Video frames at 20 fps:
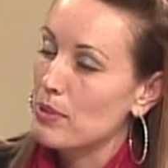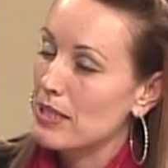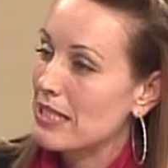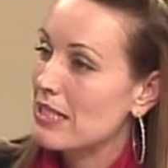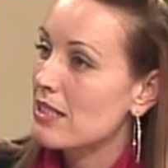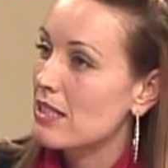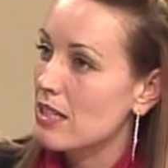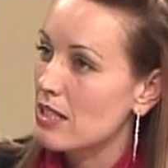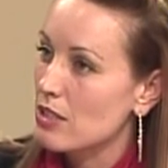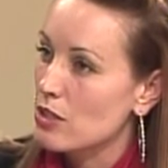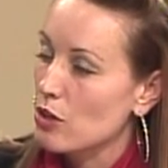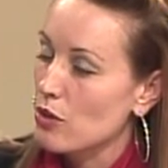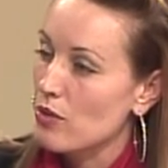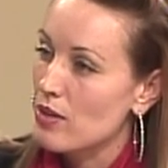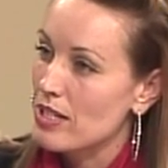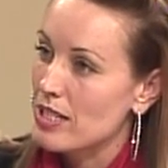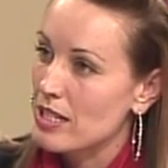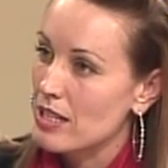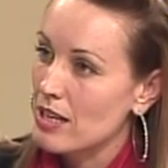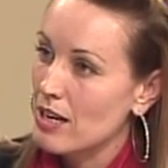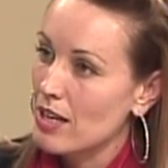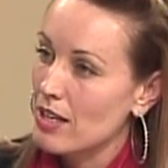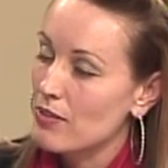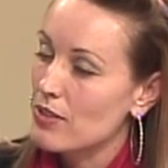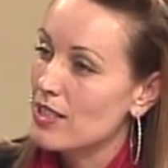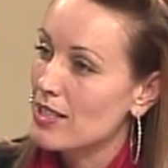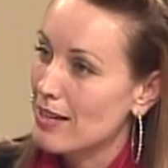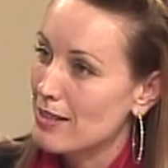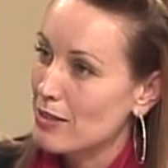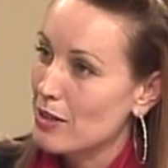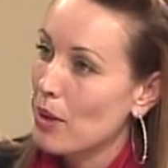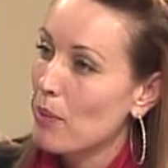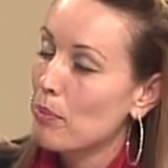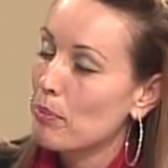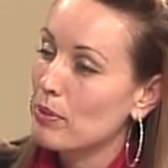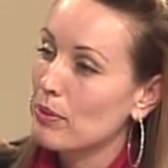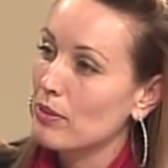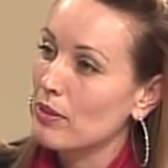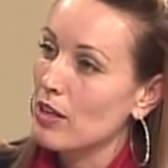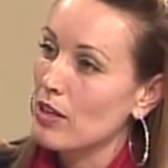businesses already kind of signed
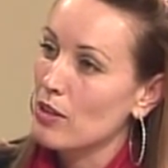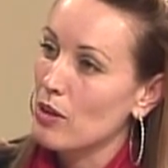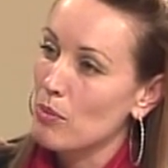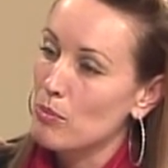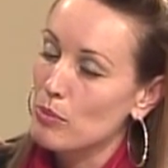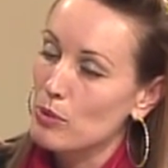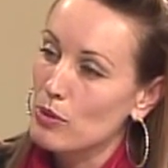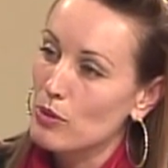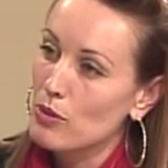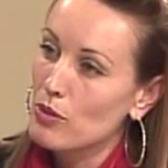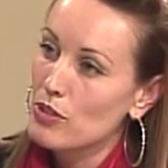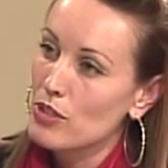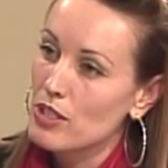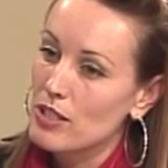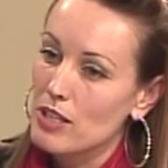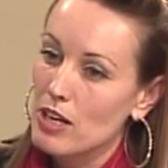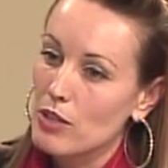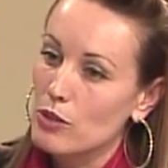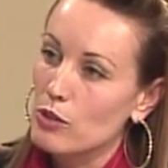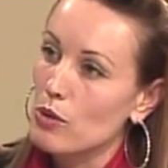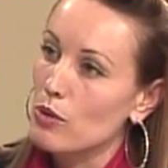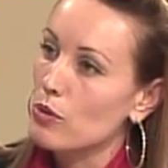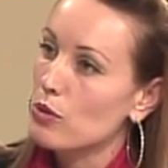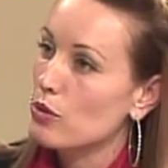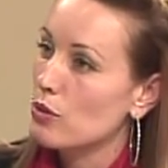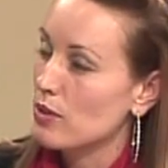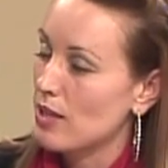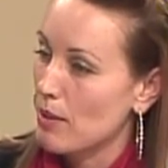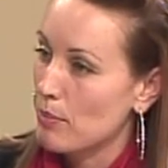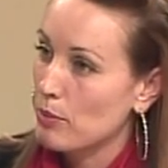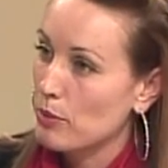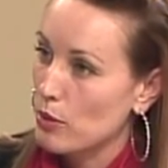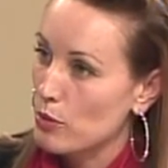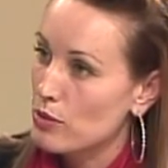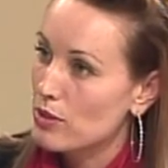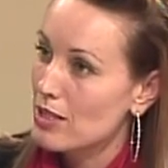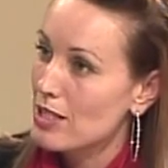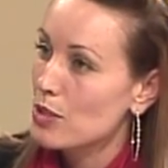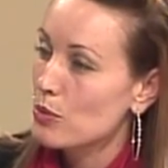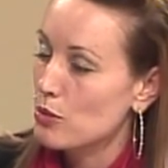up and on board and going through that
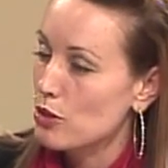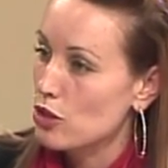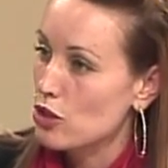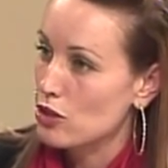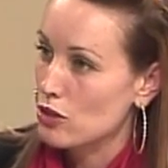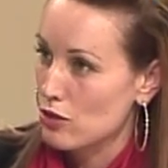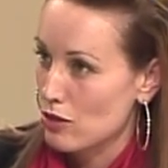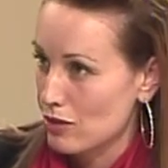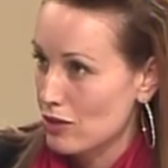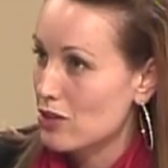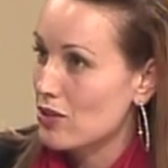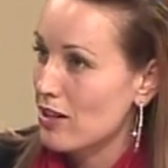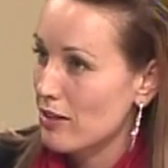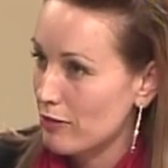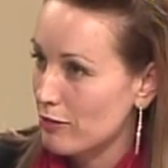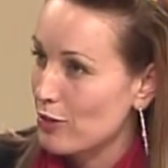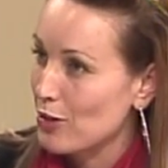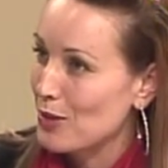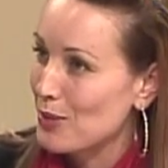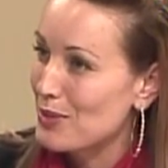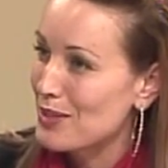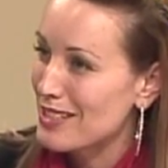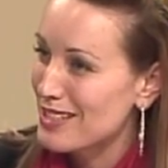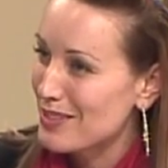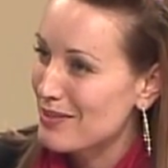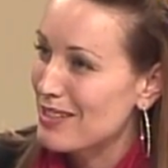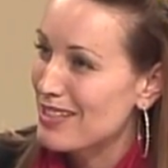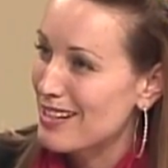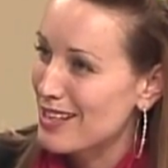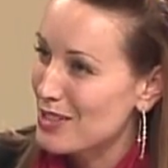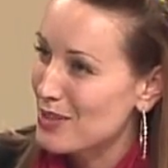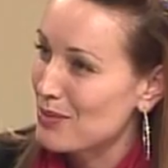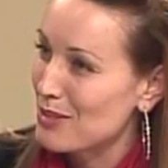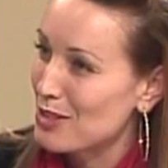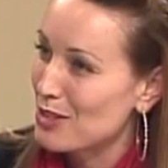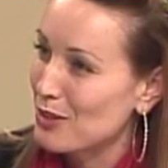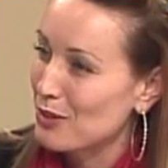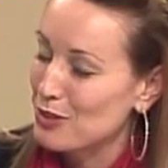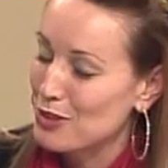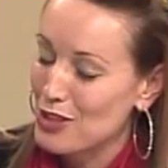process, which is not straightforward, as
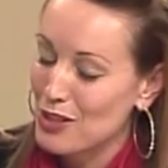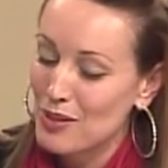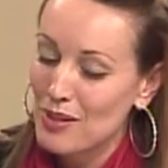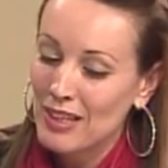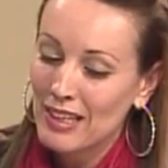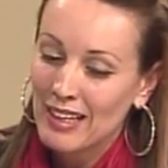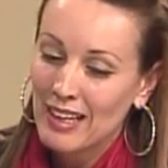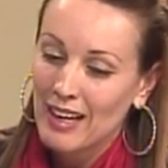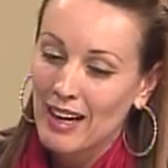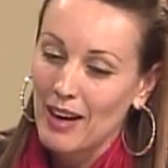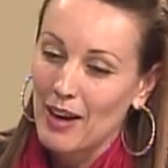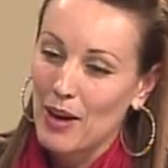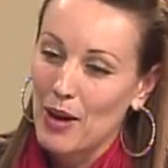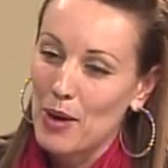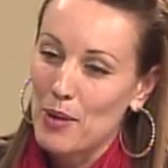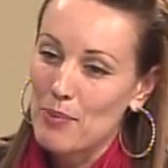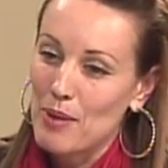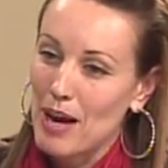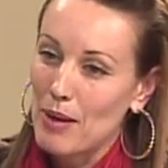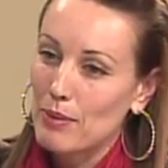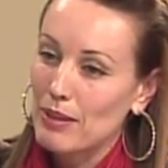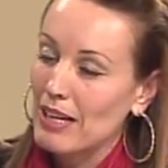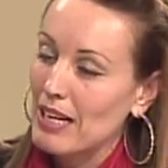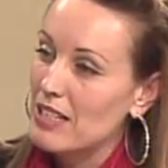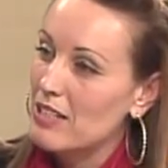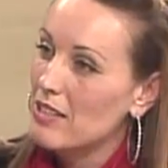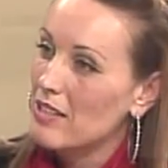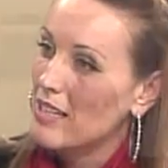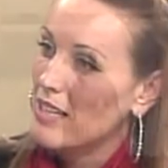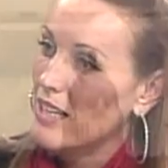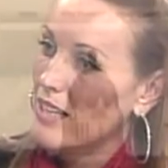we told you. I would like to